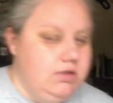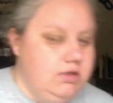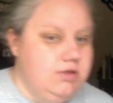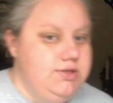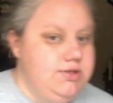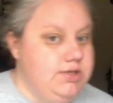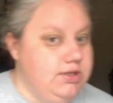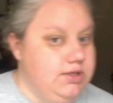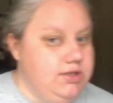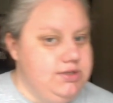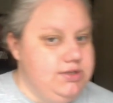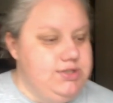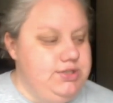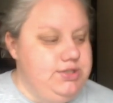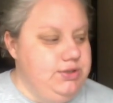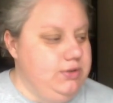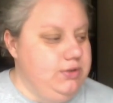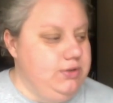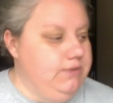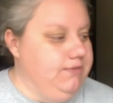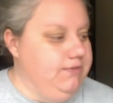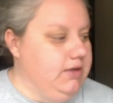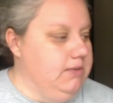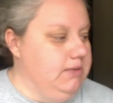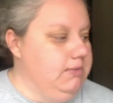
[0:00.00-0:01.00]
So there's 2
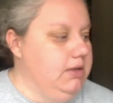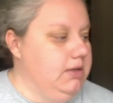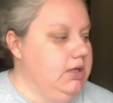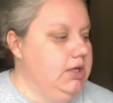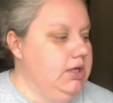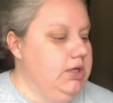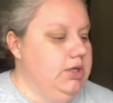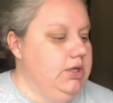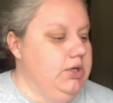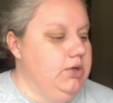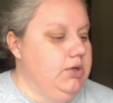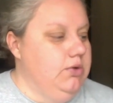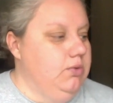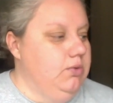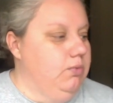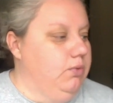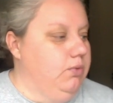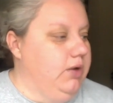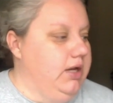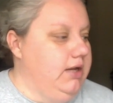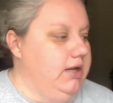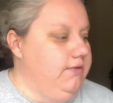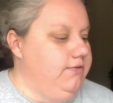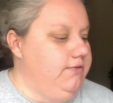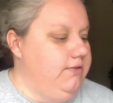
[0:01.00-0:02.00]
of them.
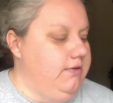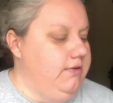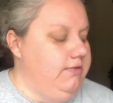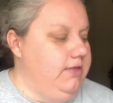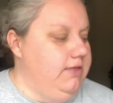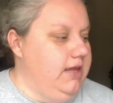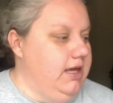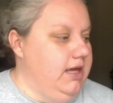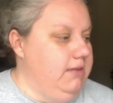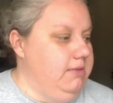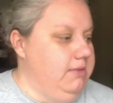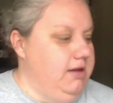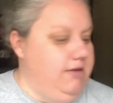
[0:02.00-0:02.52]
One of them